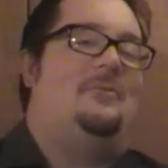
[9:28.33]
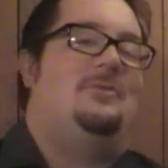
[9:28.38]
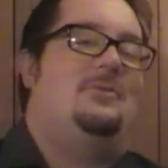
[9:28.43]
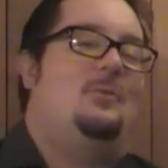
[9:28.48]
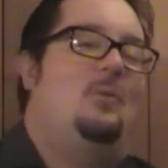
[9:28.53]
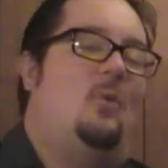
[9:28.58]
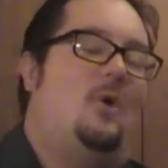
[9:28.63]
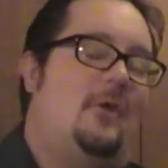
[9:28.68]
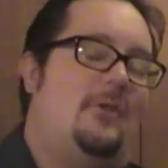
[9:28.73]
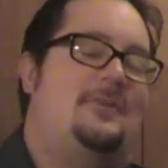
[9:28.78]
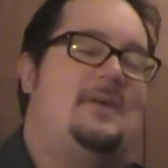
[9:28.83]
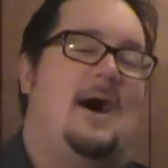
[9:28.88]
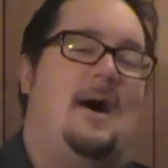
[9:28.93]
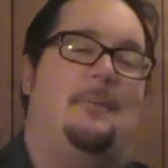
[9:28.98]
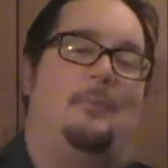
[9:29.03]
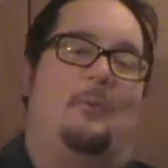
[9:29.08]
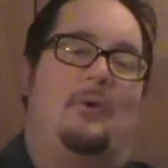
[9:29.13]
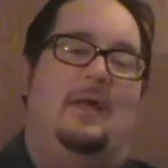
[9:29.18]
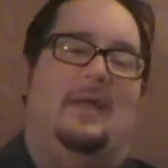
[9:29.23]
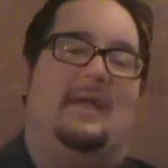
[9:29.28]
World
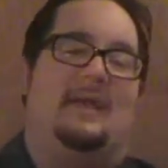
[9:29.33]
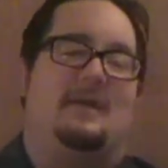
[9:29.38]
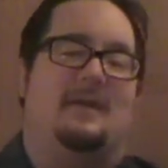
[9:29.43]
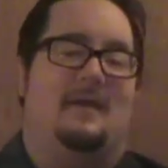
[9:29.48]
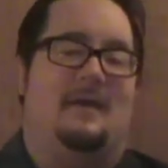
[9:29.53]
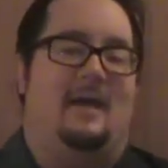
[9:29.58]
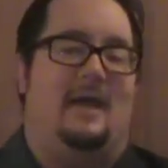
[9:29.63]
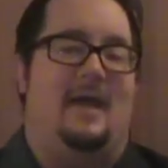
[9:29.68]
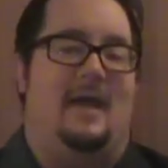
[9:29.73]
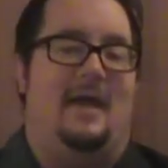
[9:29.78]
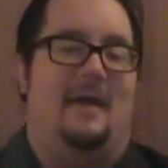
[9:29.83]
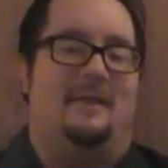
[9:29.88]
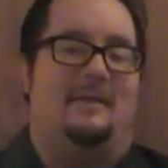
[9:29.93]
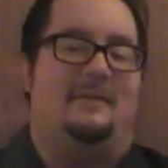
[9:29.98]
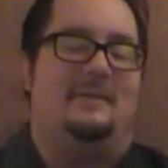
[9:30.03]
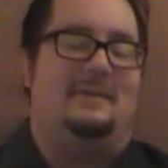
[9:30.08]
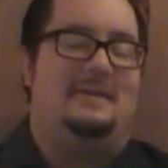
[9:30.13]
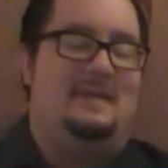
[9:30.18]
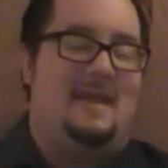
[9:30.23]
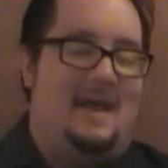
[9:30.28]
Cup week,
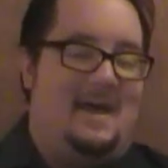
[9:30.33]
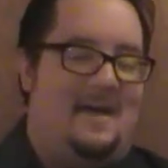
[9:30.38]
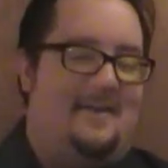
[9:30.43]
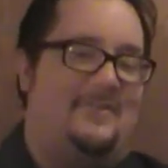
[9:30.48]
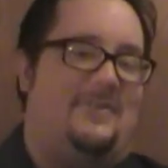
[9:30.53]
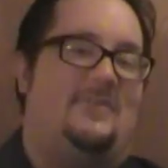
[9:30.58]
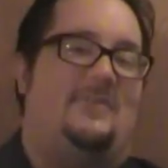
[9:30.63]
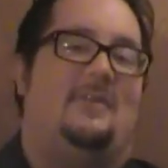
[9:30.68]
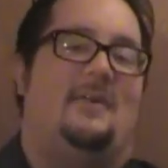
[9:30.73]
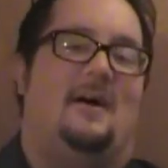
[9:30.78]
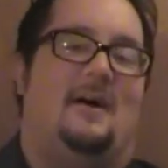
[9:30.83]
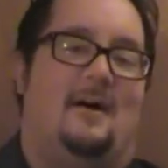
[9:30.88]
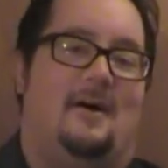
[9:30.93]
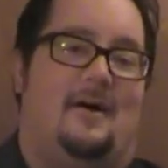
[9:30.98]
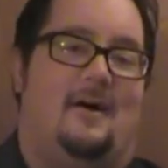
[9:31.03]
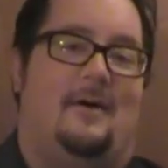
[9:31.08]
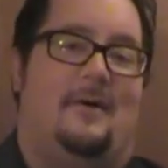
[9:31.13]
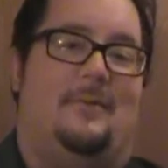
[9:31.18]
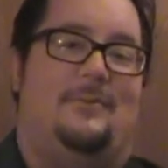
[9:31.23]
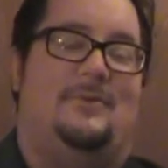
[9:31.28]
and yes,
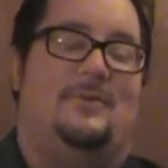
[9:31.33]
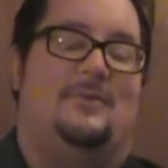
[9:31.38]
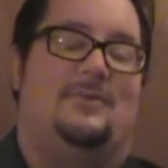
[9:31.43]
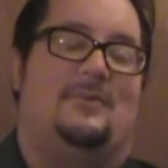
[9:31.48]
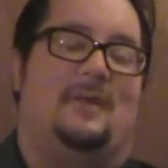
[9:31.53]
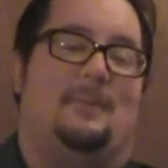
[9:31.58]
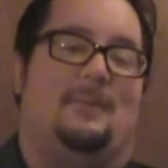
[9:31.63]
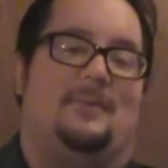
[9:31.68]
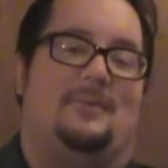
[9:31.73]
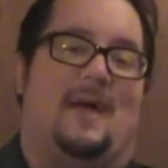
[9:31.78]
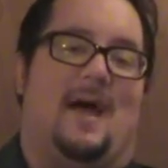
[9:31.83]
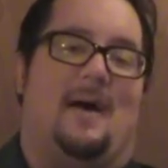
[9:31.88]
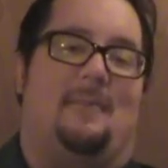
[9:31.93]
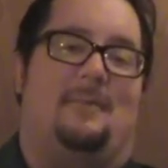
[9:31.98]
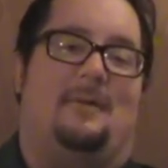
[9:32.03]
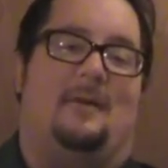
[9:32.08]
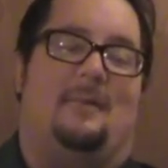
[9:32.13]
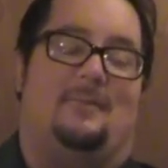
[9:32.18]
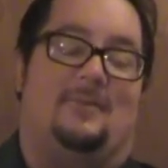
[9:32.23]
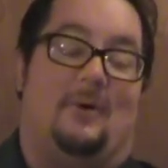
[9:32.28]
uh, just, I'm just
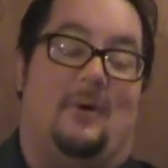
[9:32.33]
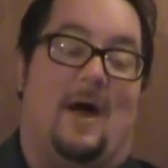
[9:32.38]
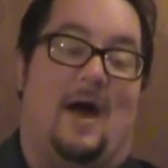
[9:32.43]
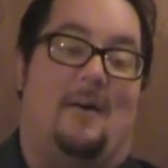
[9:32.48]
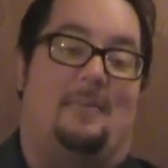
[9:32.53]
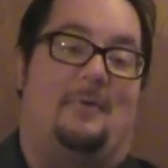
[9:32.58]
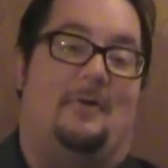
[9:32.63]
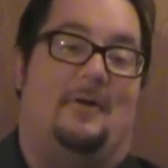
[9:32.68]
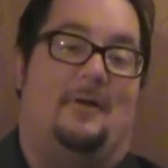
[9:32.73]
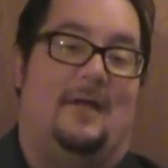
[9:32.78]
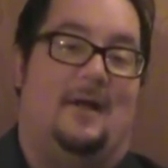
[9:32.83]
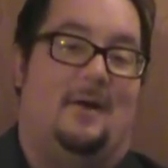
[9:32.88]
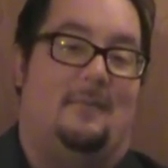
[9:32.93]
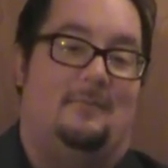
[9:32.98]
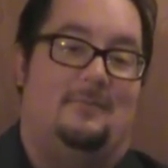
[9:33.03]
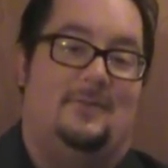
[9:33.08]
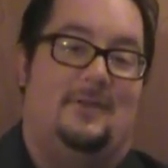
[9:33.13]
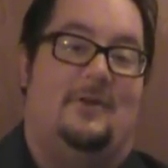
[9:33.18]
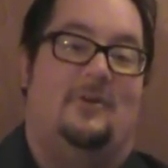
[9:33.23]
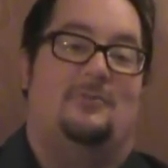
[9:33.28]
happy. I'm so happy right
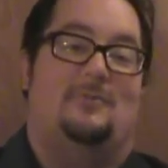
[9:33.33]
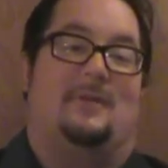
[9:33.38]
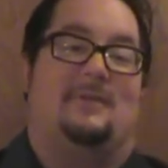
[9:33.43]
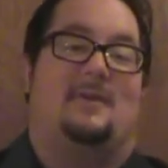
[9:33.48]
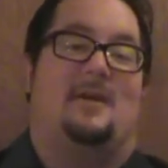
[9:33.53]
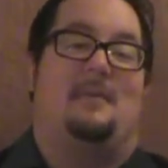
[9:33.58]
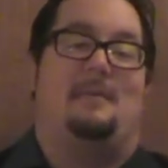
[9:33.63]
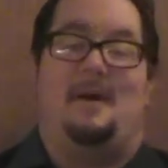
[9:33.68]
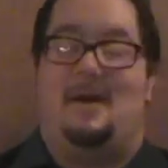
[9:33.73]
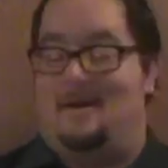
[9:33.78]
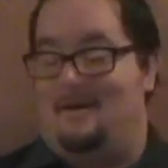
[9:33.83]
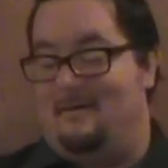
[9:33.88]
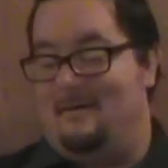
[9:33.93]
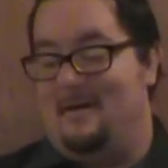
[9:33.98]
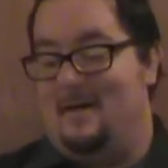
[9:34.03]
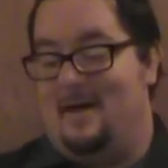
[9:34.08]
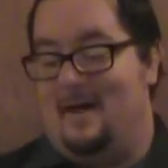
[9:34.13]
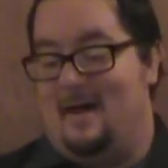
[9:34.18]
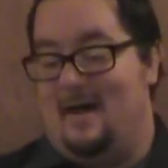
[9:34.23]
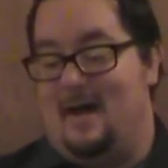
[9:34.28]
now. Tears about to come out.
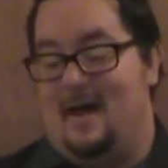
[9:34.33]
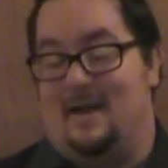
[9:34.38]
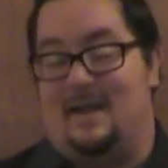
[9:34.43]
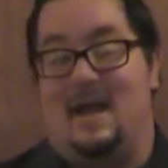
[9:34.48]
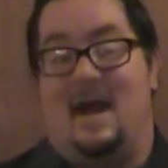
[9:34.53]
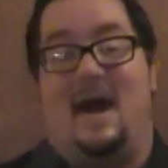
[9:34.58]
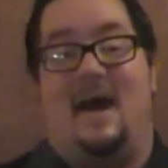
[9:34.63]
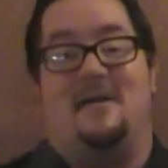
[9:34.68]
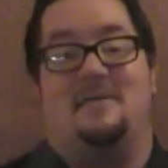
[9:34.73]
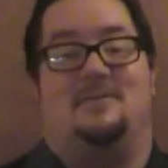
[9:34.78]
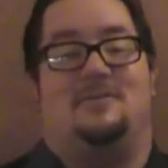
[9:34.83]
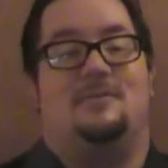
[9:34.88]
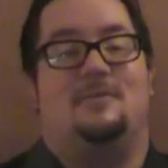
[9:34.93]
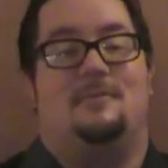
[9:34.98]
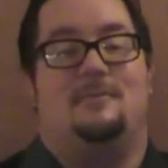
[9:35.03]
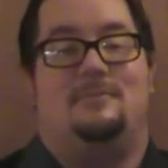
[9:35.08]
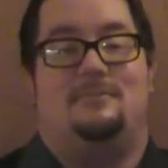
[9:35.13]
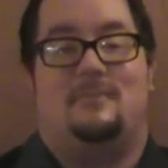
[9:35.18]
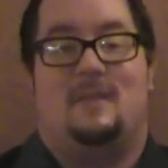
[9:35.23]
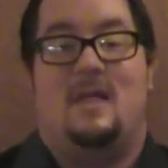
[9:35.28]
Uh, guys,
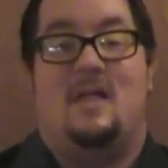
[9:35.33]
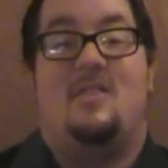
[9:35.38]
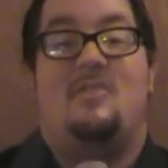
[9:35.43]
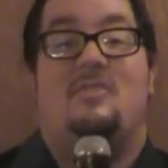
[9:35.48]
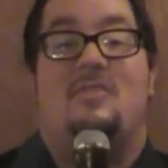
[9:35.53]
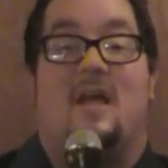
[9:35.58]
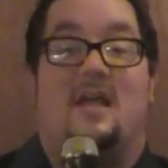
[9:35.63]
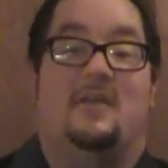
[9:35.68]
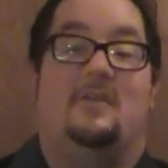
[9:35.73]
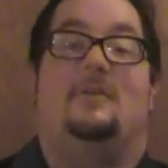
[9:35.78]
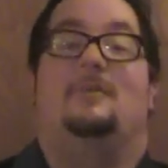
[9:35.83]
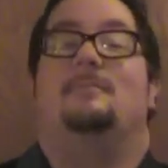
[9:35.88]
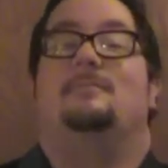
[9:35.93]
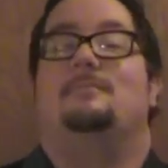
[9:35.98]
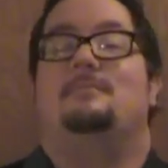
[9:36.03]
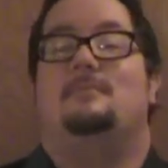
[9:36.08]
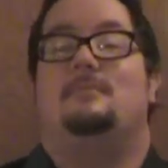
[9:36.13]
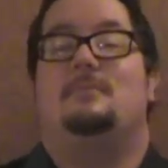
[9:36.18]
thank you.